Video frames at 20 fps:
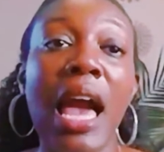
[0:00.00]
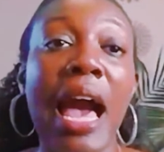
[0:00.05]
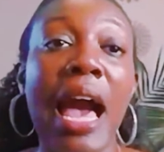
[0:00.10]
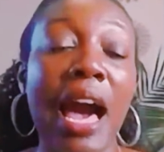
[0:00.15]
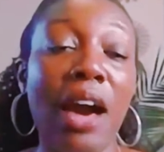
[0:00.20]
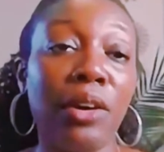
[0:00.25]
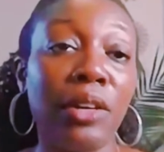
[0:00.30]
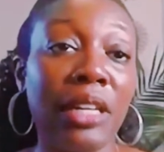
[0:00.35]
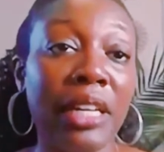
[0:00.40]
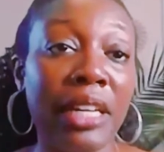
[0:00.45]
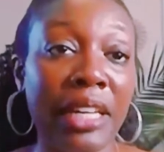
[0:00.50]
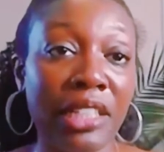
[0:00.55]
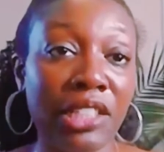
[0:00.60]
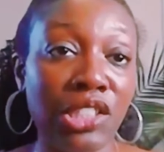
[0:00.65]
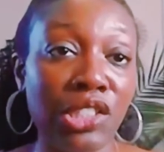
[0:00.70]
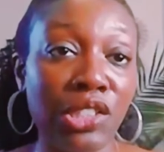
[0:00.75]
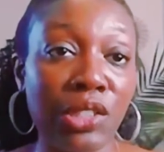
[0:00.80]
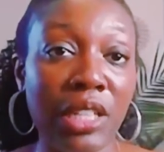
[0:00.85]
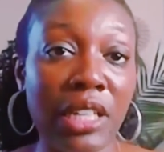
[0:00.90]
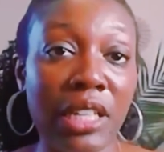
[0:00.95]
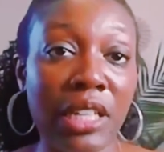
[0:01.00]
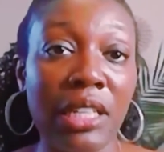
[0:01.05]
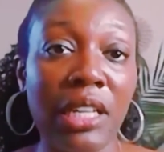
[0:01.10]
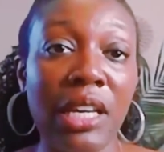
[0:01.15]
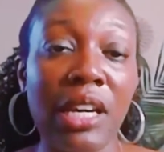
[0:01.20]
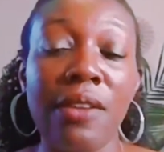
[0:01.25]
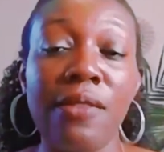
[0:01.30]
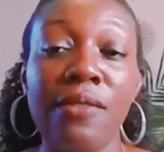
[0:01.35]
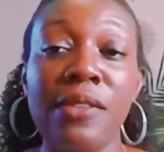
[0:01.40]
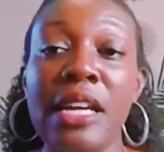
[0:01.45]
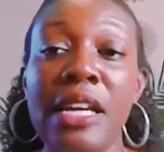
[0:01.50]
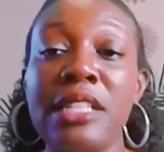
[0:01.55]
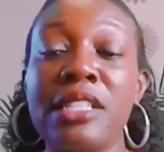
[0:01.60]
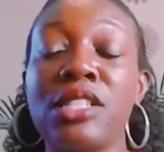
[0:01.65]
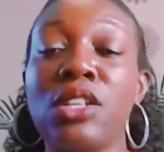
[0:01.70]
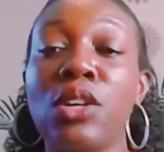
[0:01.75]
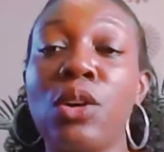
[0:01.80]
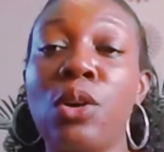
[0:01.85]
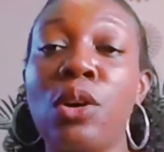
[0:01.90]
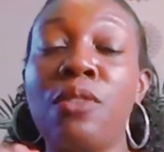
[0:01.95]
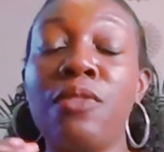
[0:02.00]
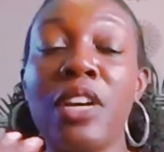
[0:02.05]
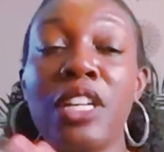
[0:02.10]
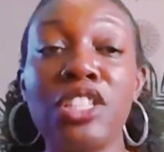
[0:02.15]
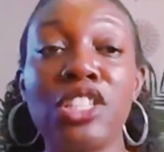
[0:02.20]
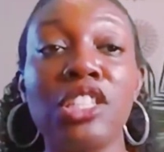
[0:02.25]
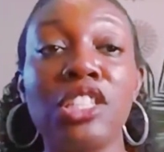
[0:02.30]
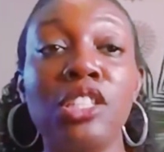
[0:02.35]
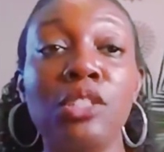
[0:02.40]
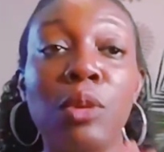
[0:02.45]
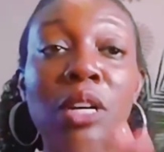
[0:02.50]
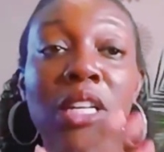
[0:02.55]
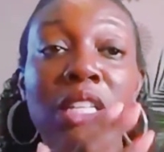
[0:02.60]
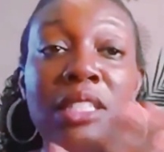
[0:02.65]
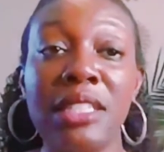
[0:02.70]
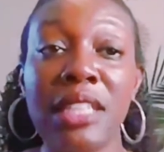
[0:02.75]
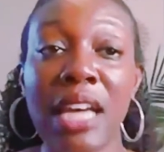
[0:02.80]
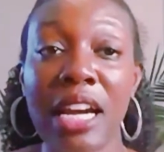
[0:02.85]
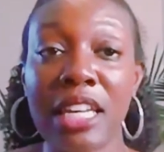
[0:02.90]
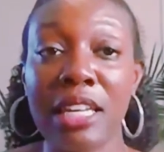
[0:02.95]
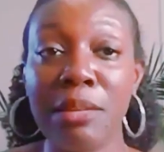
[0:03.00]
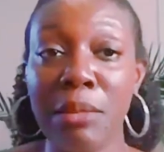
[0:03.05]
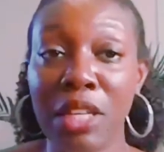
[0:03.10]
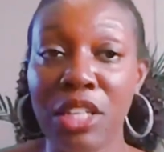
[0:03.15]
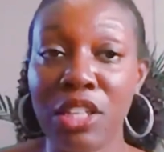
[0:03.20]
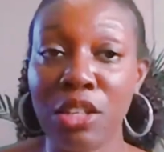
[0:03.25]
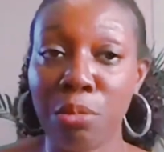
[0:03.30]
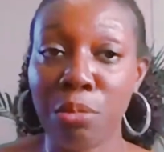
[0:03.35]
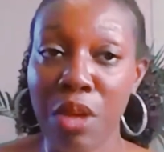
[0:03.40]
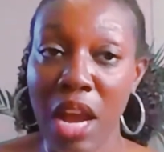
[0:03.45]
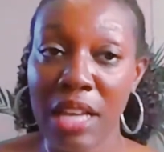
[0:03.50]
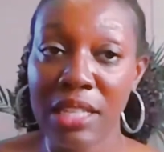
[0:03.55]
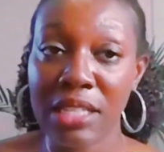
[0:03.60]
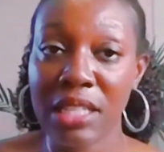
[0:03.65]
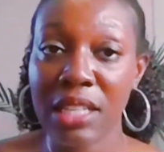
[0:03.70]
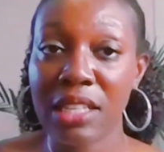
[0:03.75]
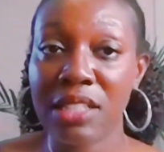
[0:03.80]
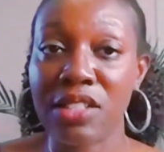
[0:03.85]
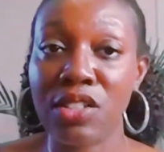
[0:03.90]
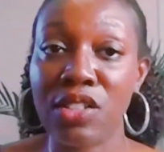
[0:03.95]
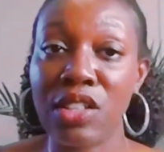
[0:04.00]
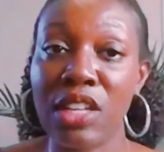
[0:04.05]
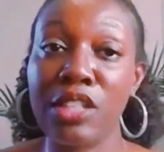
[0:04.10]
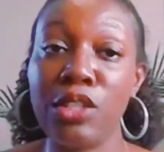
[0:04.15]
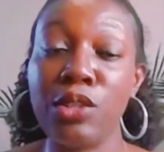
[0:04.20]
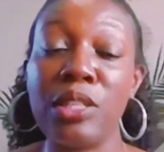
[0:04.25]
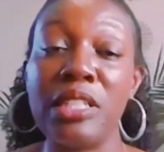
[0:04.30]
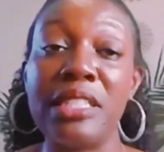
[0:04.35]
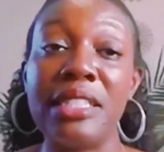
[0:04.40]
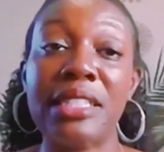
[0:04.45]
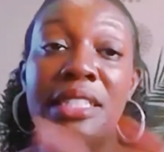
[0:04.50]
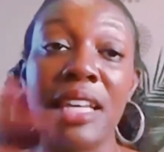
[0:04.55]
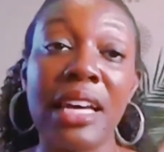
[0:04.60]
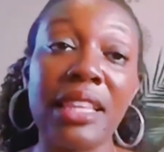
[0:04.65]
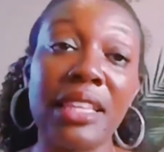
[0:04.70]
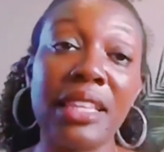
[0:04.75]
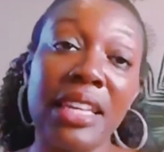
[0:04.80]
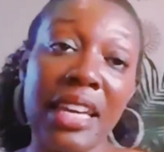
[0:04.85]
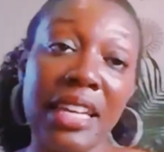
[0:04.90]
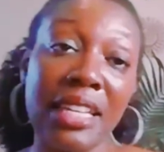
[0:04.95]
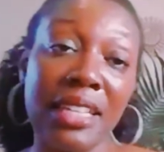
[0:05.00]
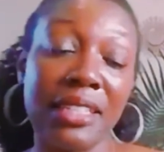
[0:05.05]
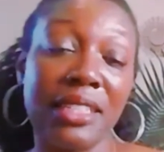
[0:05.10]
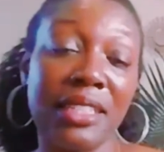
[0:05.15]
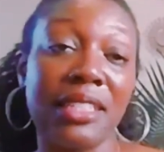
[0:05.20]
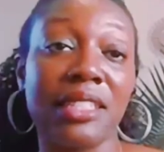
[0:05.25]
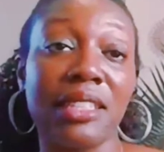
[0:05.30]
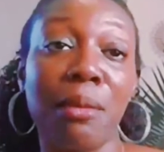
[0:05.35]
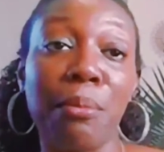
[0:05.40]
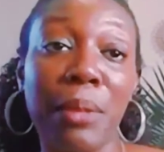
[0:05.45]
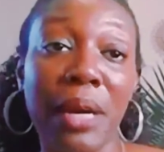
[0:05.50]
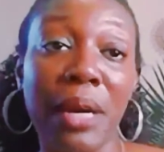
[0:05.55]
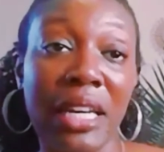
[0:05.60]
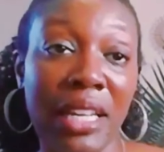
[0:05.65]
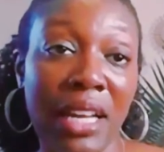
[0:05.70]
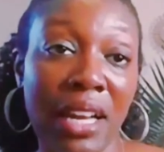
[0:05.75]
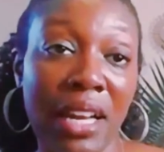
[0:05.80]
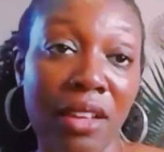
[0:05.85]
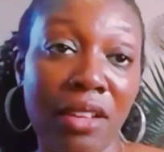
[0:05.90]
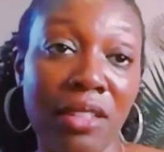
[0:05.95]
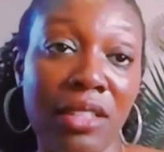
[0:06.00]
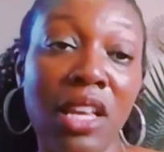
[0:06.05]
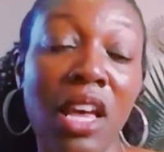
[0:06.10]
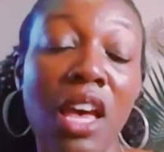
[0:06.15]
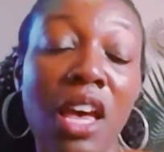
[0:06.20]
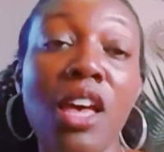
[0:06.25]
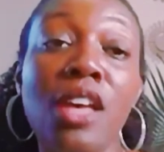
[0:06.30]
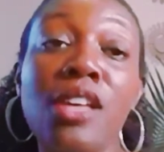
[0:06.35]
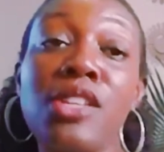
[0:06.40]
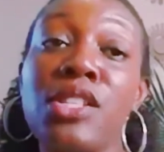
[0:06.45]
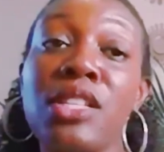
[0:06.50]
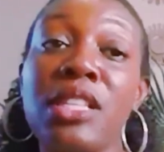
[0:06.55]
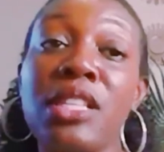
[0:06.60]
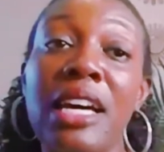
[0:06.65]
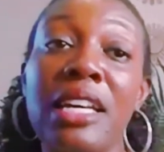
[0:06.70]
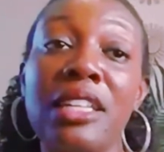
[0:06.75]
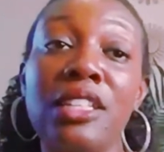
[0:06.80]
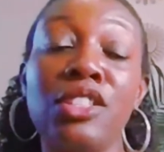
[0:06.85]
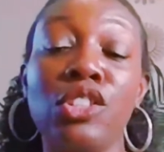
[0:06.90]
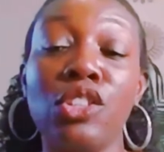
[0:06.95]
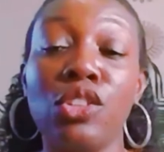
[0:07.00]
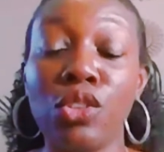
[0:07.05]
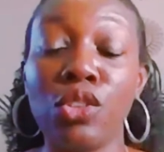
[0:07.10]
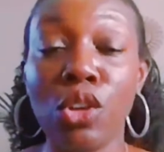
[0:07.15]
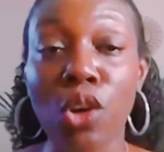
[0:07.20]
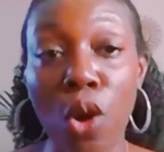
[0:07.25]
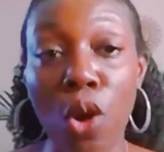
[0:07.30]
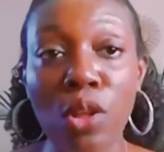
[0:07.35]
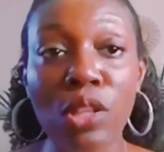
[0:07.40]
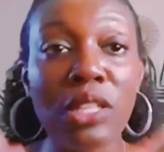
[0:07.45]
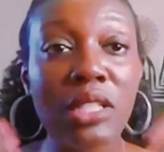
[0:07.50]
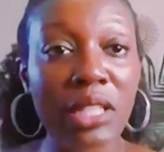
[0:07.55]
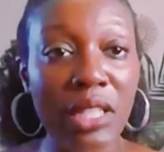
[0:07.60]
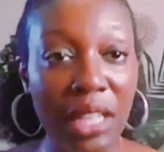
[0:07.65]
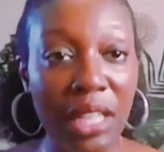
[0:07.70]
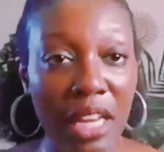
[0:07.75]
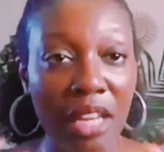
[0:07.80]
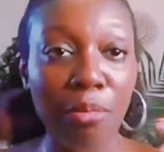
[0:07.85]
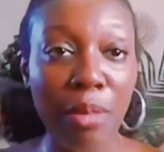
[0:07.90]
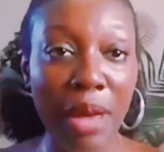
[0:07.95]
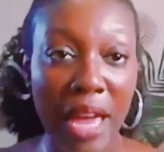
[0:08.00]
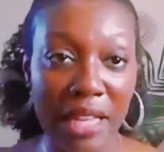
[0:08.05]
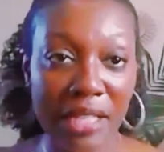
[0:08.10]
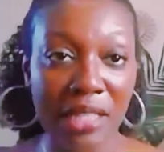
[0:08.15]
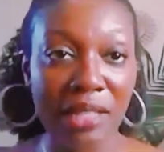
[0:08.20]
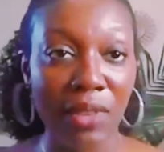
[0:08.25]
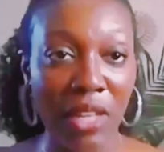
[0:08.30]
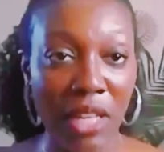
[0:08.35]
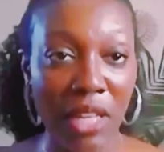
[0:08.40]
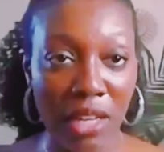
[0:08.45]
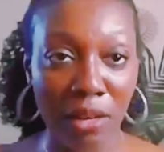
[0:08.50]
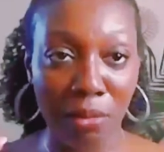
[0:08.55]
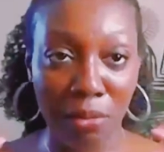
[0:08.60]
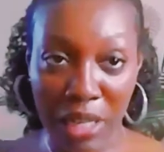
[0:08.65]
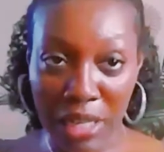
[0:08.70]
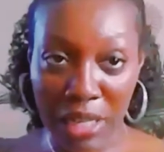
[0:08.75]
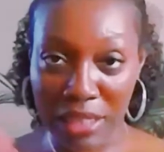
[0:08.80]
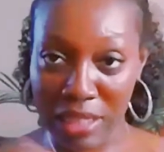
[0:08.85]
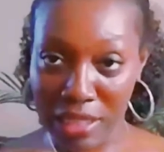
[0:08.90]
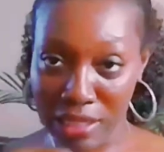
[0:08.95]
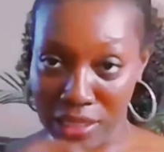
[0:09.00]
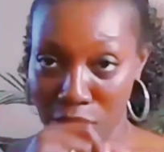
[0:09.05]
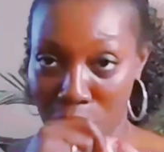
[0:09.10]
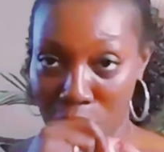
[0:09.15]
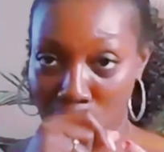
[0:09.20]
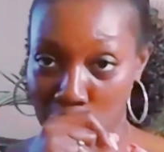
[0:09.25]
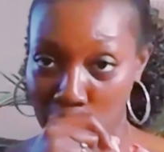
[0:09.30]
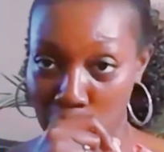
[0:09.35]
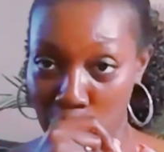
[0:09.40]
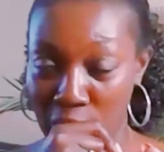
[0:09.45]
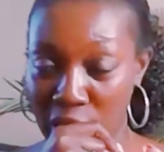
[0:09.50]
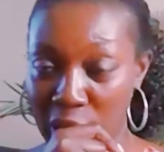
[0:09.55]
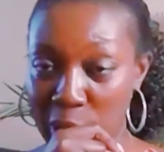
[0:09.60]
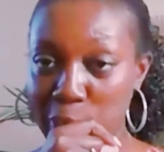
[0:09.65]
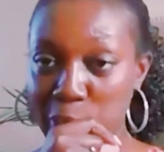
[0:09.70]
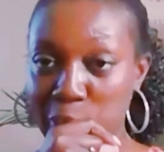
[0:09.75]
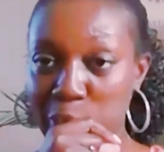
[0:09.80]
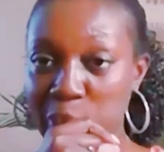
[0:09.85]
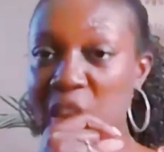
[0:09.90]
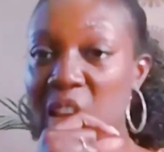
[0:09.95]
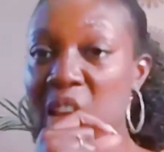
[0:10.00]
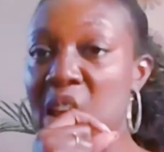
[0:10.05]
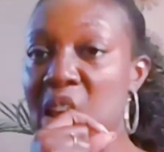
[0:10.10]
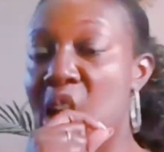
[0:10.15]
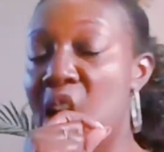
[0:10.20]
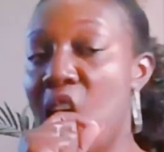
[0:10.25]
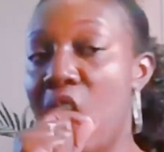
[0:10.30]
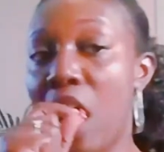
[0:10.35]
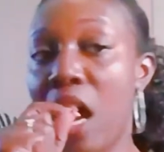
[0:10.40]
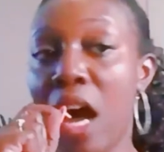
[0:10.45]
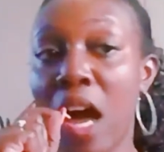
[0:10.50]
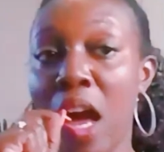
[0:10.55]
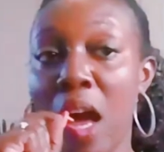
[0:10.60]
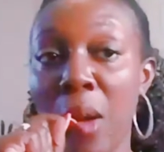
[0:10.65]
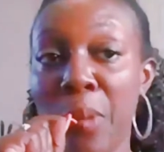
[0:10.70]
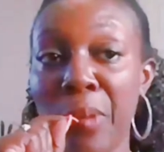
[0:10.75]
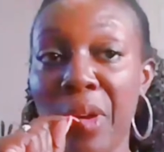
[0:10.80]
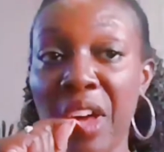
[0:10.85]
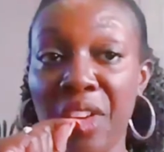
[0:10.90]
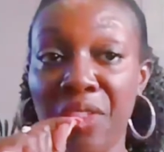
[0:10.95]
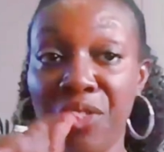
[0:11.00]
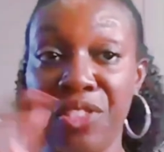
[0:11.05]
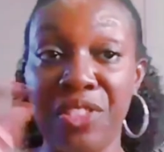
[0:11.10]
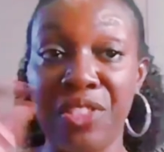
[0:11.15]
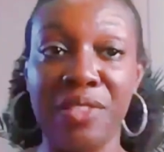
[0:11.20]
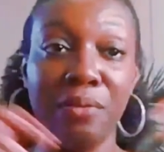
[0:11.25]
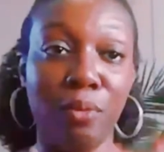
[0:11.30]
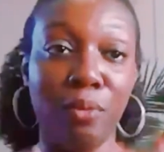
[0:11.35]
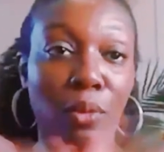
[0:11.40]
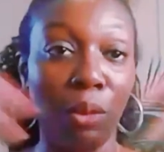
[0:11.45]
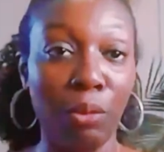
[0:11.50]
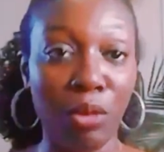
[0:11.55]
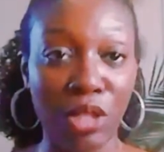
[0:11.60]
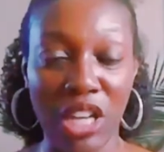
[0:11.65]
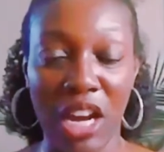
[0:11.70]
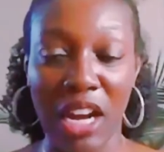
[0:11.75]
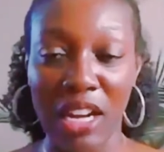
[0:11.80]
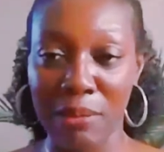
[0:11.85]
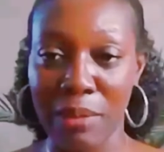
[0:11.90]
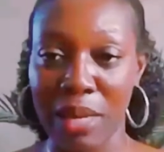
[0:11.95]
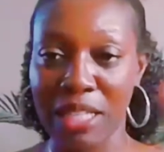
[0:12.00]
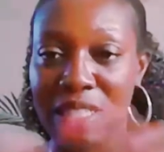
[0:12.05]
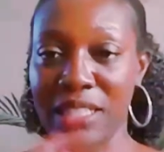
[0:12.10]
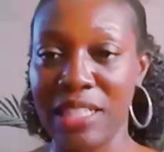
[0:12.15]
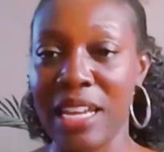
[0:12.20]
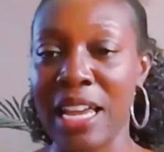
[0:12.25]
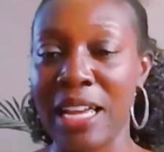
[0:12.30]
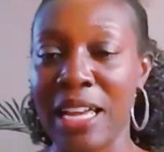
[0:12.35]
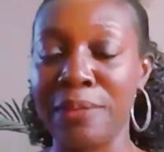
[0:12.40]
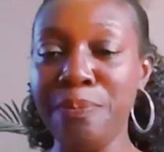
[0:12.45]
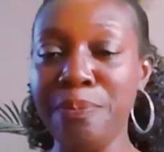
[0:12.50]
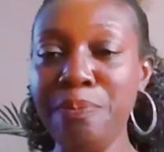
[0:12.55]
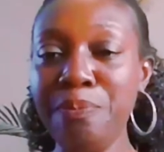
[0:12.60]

how to answer it, right? So eventually you want to document your process so that you can delegate it to somebody else so that, you know, the goal is again, passive income, right? That's the whole point um, of what we're talking about today.